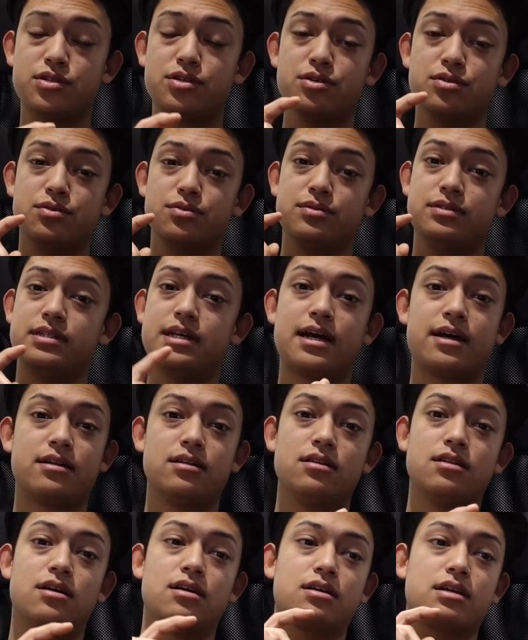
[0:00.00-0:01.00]
tune, data
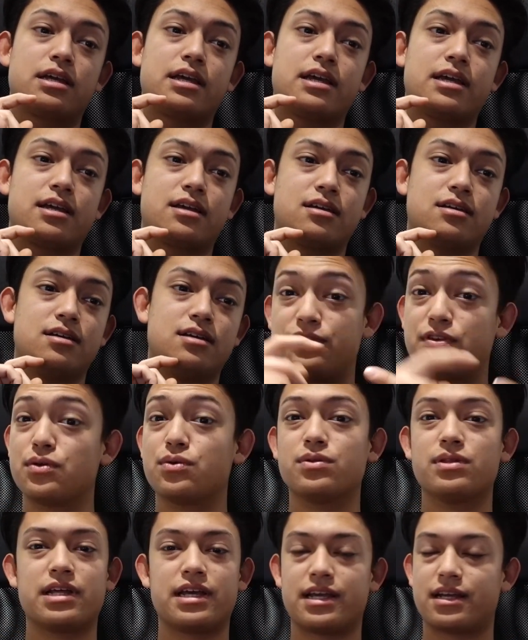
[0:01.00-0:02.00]
logging,
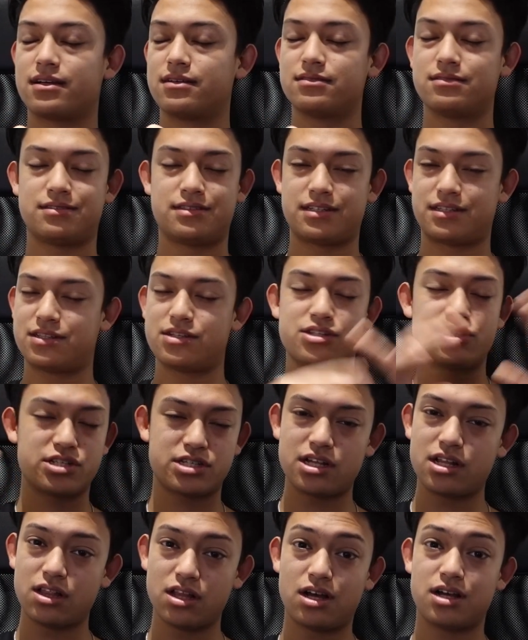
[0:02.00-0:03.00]
fueling. There's just
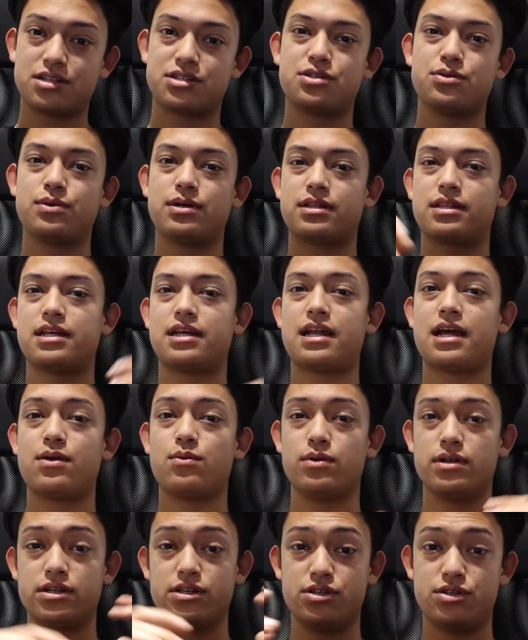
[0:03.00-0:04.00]
a lot to it that I
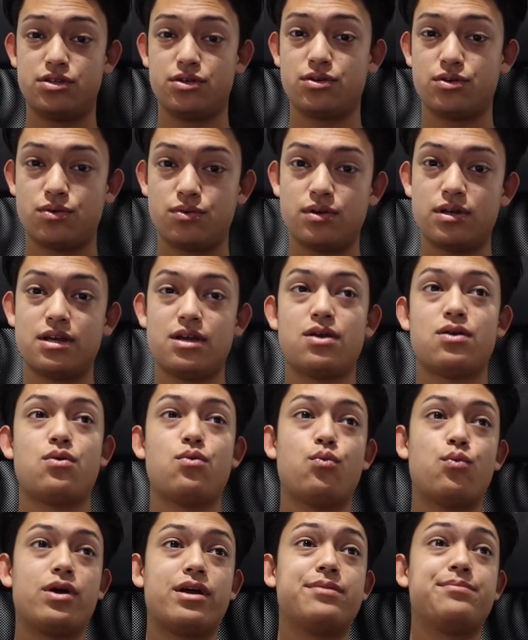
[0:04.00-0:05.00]
would do
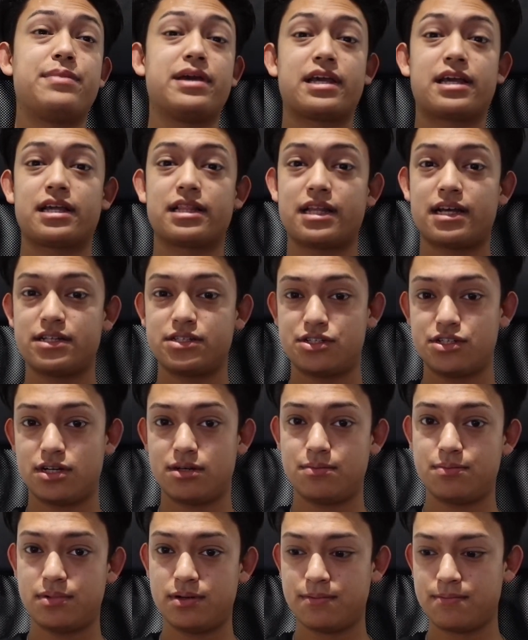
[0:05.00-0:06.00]
when making that
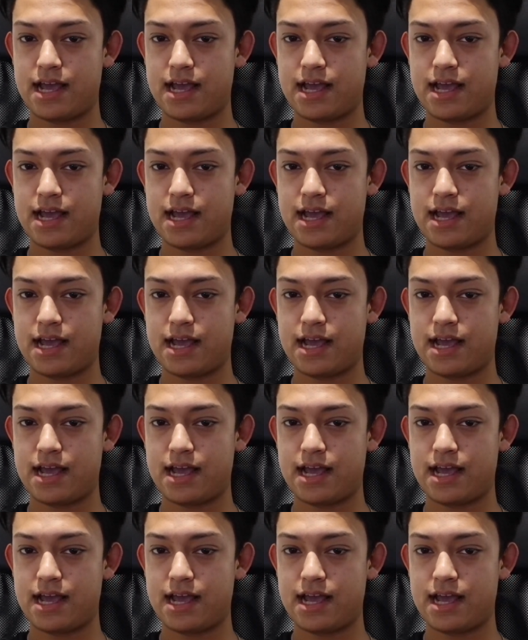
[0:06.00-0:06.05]
jump.